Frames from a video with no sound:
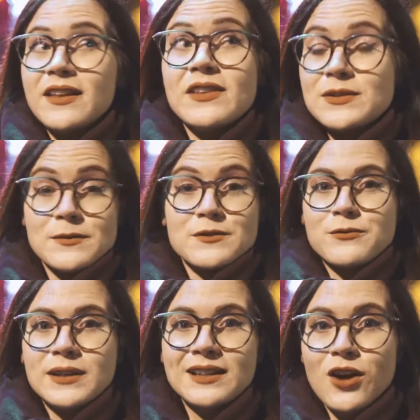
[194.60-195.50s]
This one was
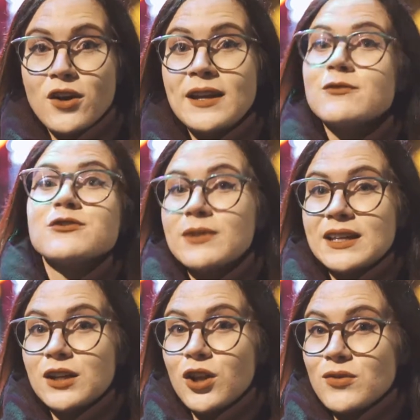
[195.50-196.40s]
really long. It was
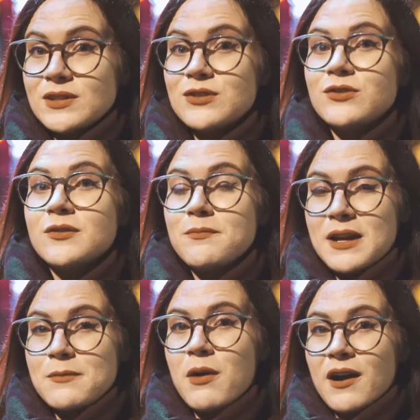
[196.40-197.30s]
really close to the
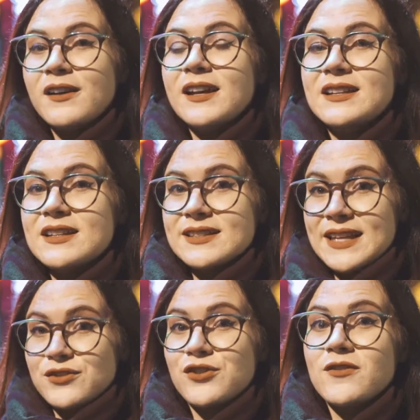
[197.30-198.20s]
big park in the
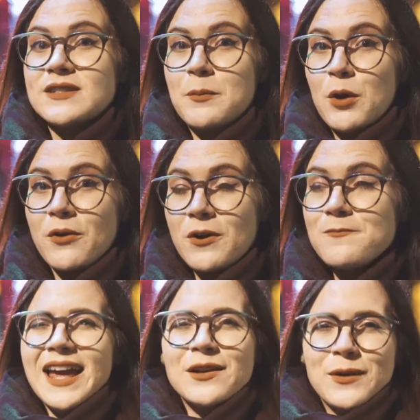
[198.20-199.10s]
center of
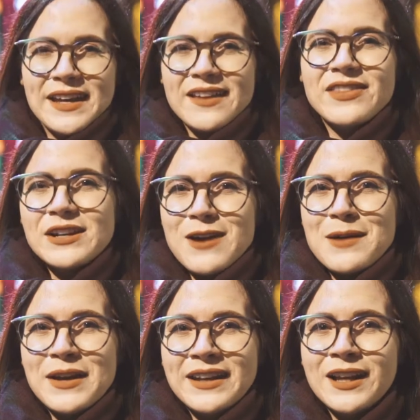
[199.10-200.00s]
Sapporo. Anyway, their
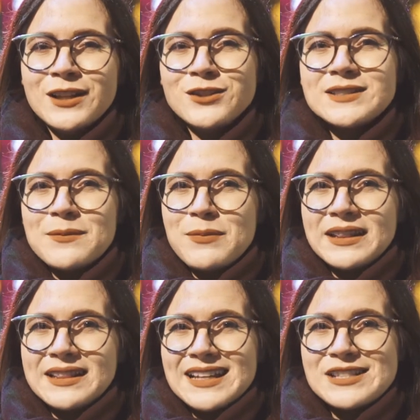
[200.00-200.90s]
ramen looked a
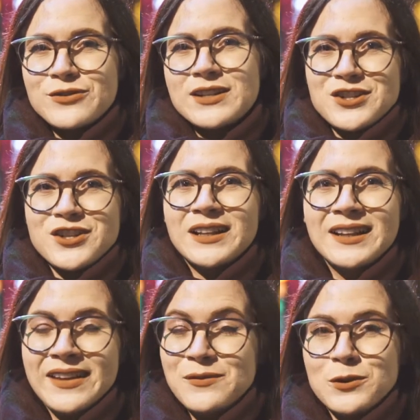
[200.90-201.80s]
bit less
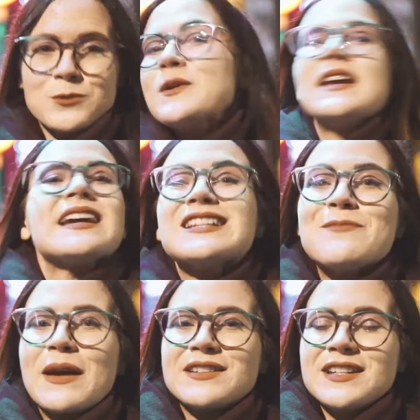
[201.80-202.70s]
traditional than what we
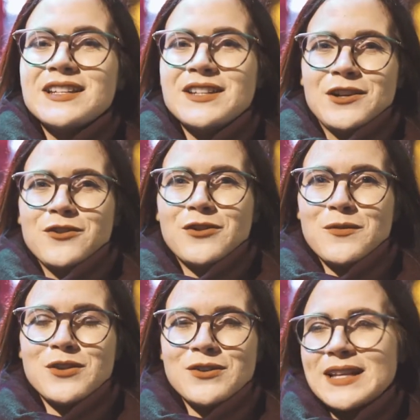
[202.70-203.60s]
expected, you know,
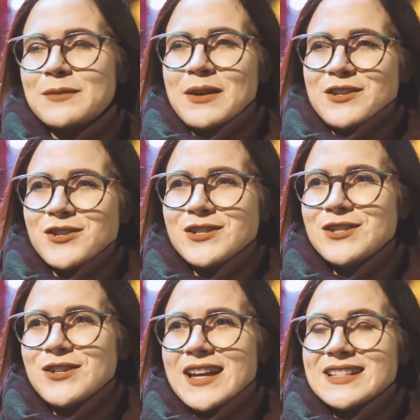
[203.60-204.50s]
from those like pictures
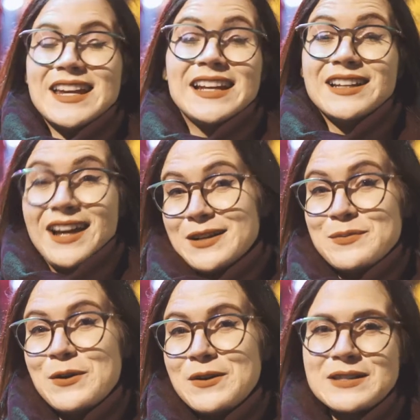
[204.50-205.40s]
you get in
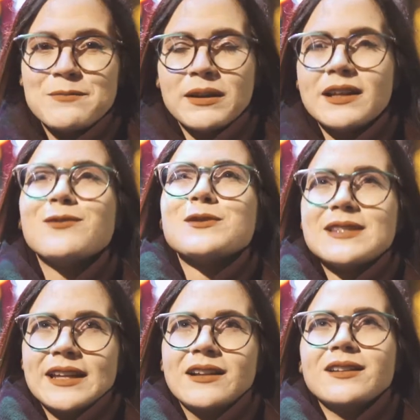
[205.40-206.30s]
guidebooks, but it was
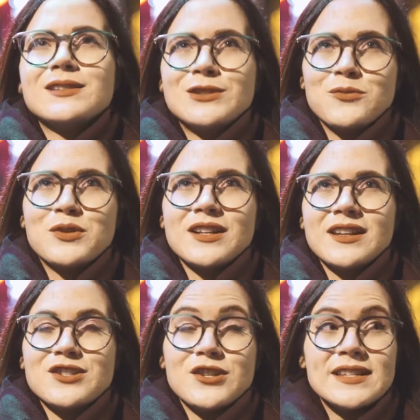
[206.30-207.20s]
still super
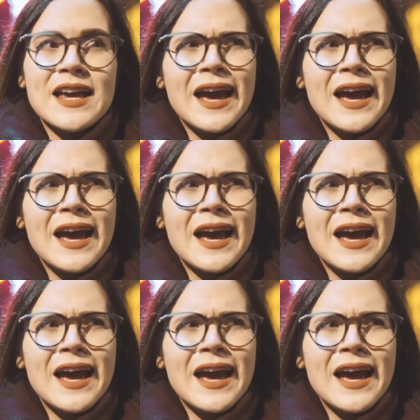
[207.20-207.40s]
delicious.